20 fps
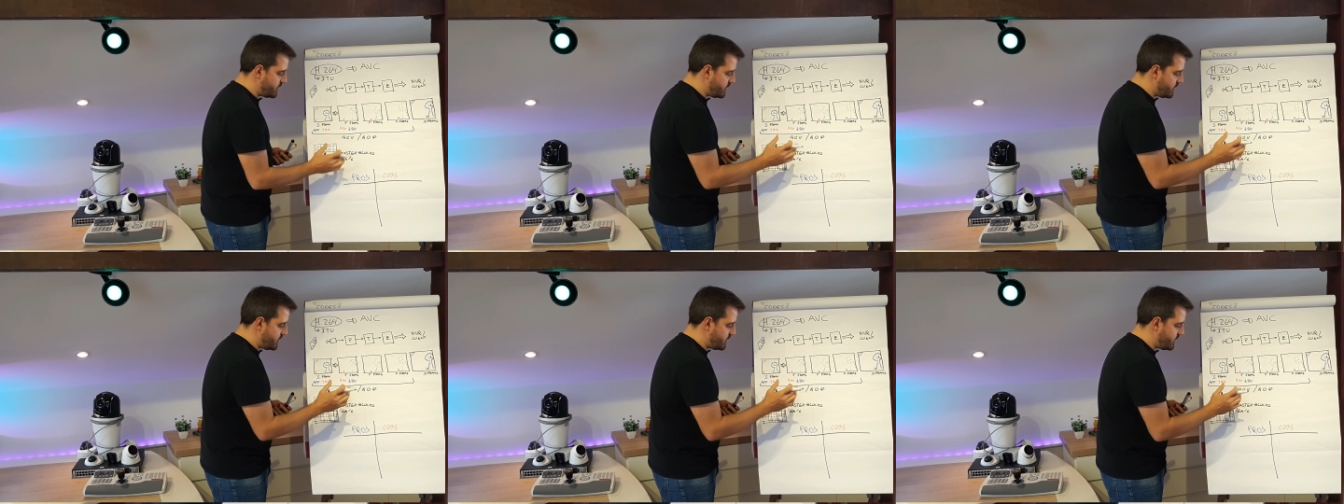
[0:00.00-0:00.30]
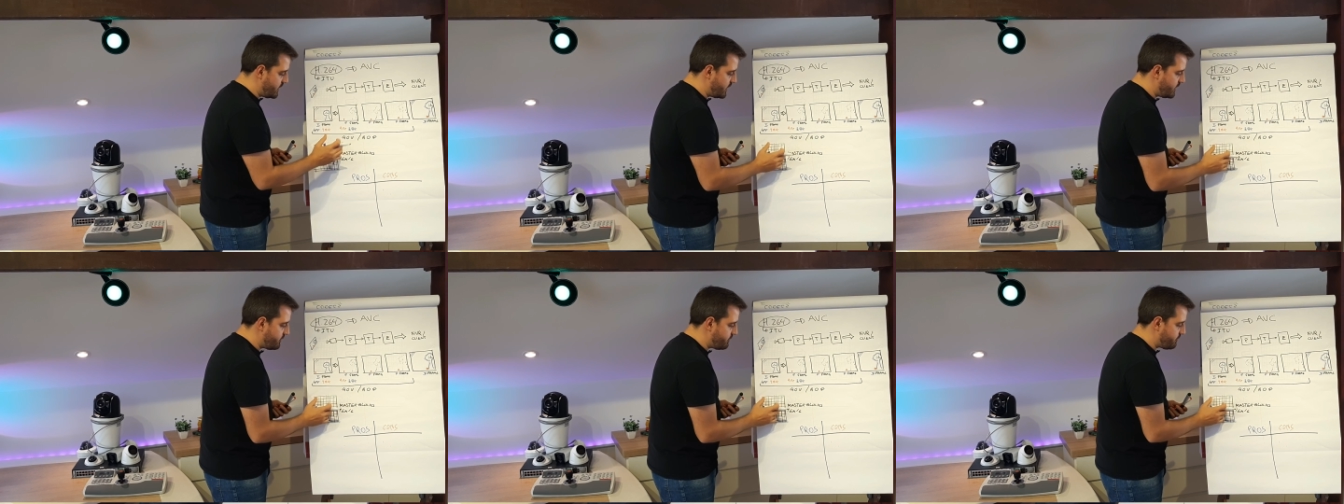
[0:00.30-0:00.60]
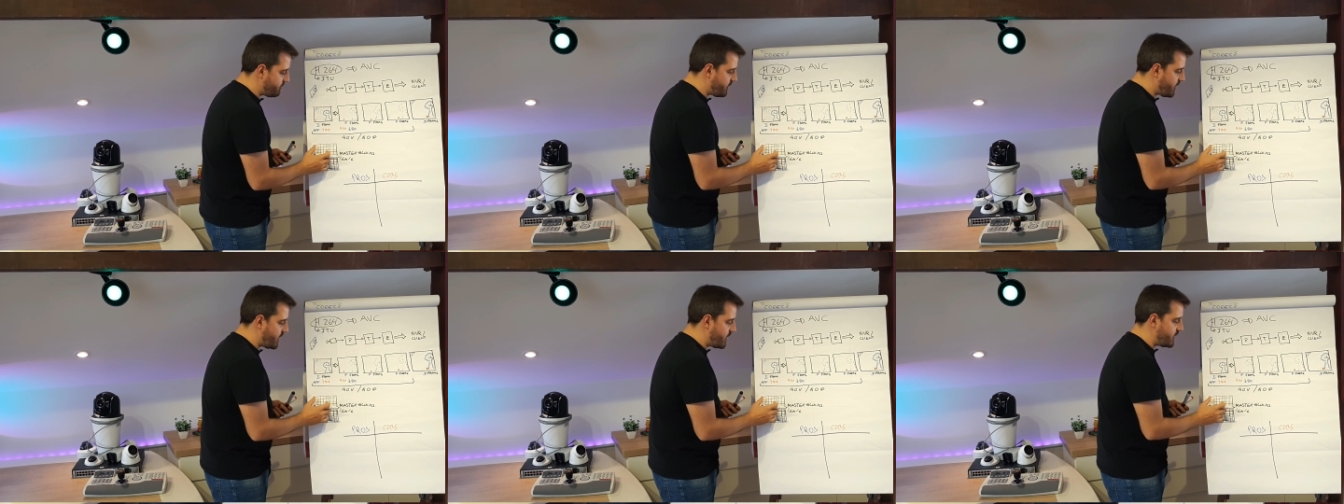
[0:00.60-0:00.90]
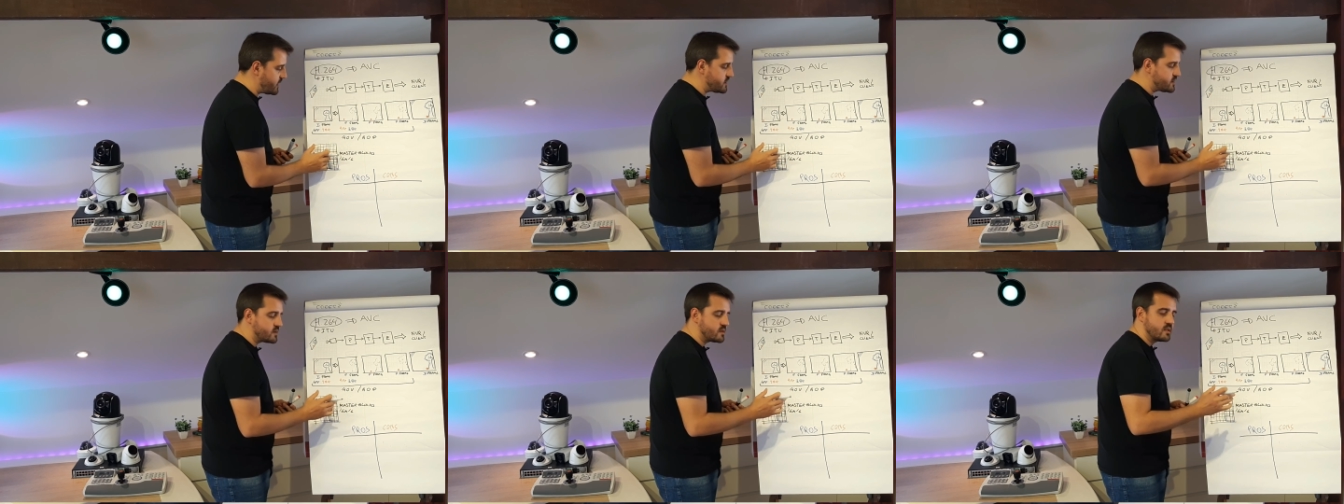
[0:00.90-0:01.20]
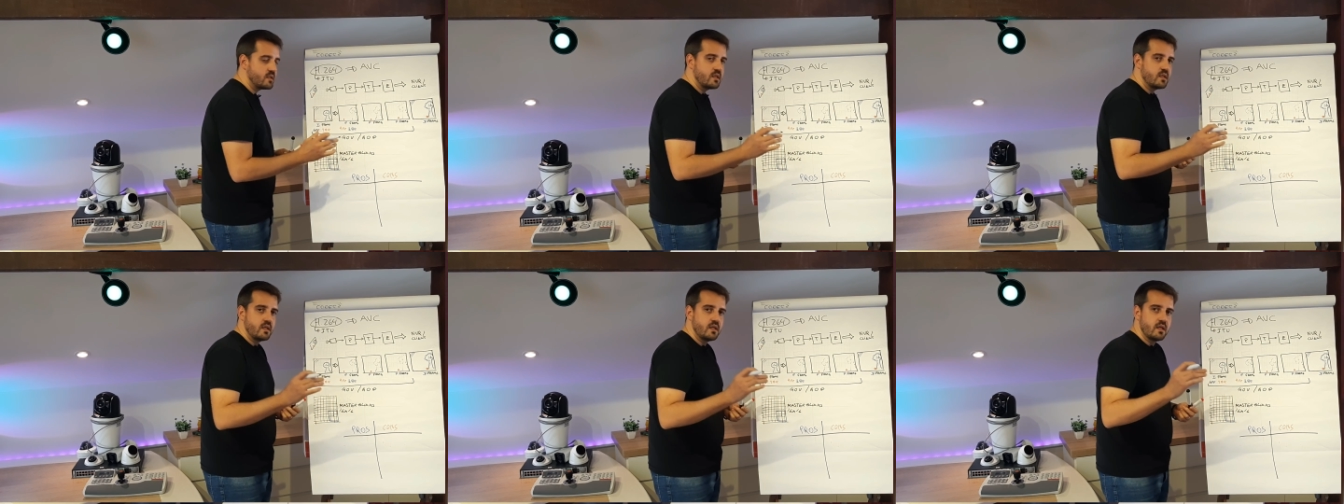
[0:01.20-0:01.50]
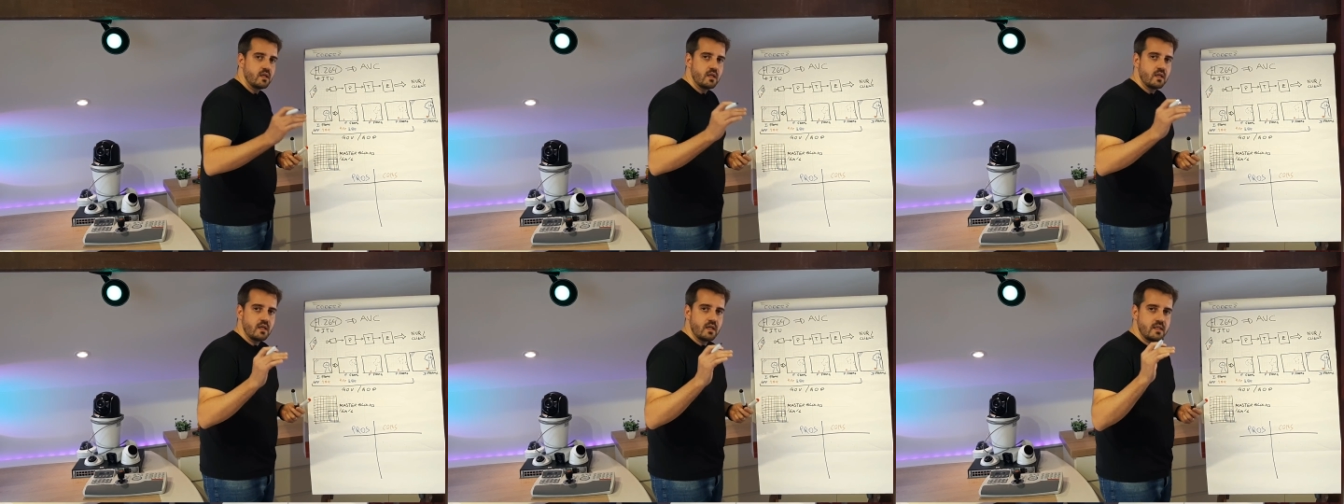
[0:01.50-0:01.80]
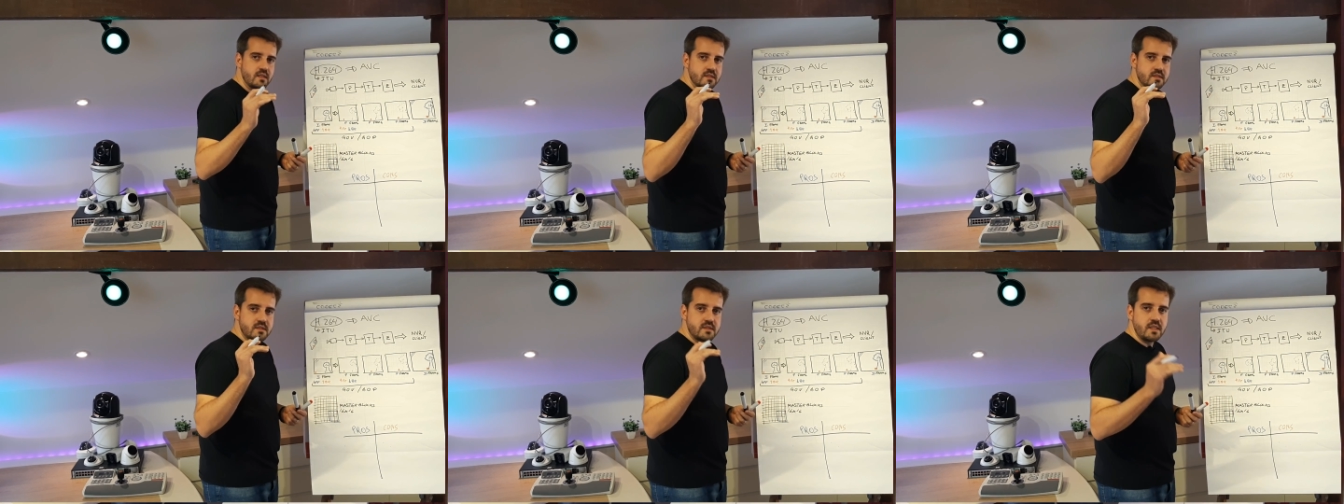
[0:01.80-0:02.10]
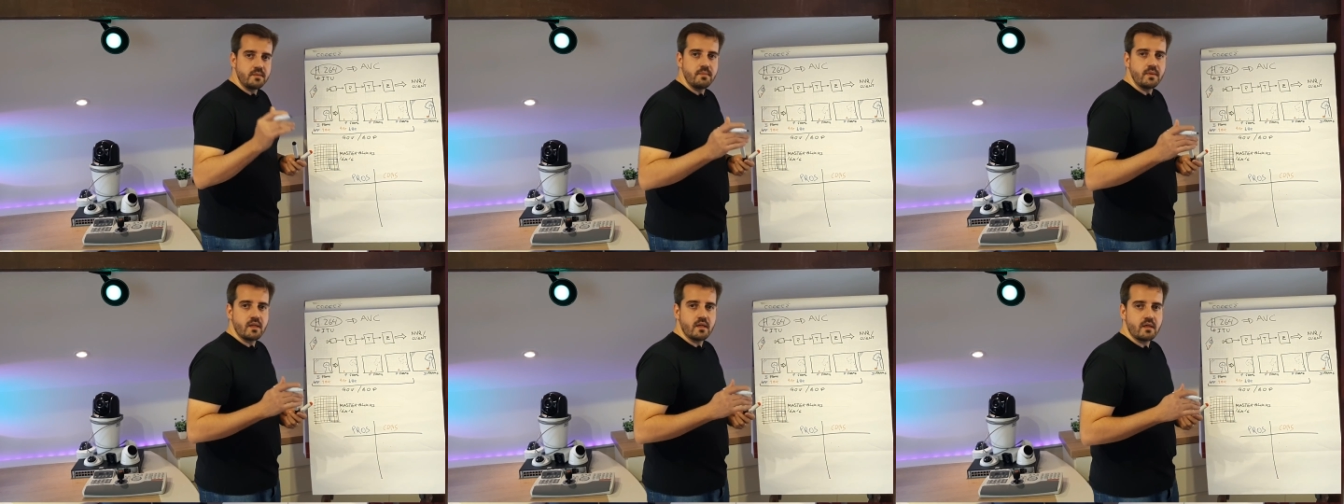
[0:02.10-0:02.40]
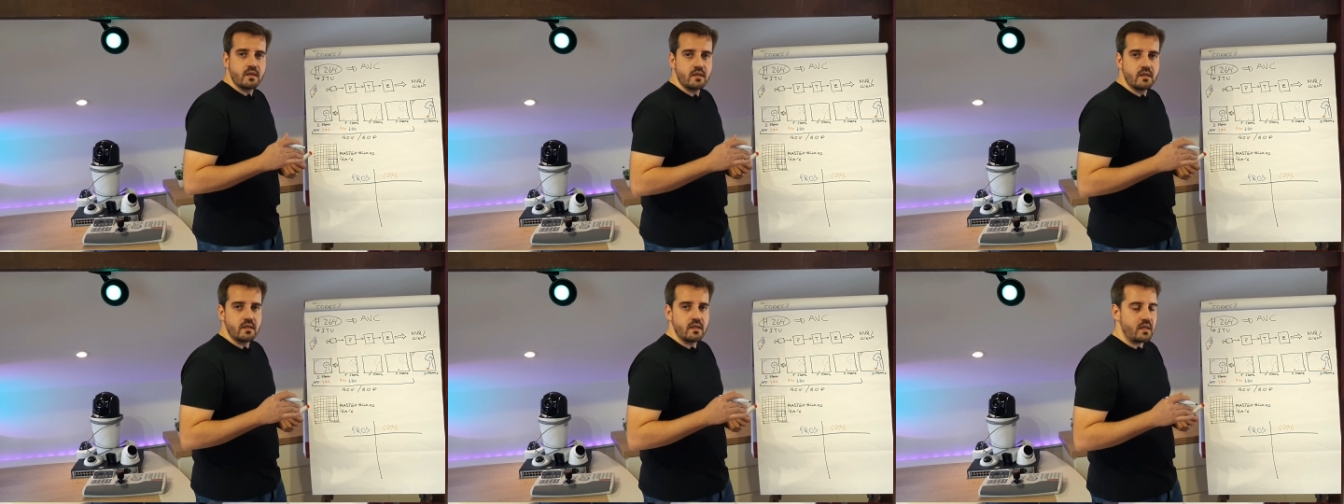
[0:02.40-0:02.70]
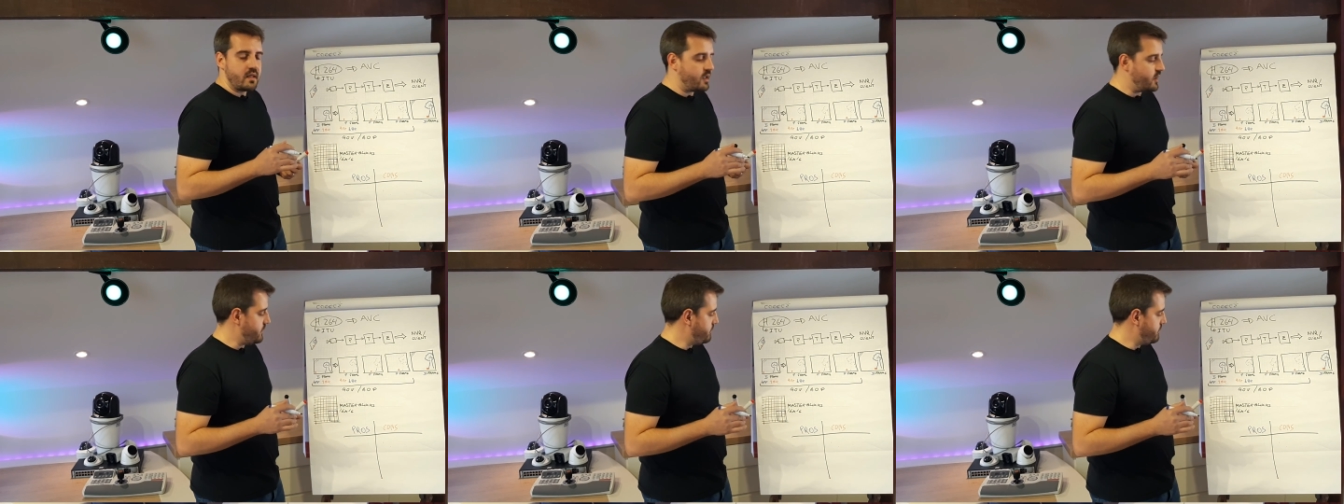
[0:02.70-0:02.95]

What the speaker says: identifies similar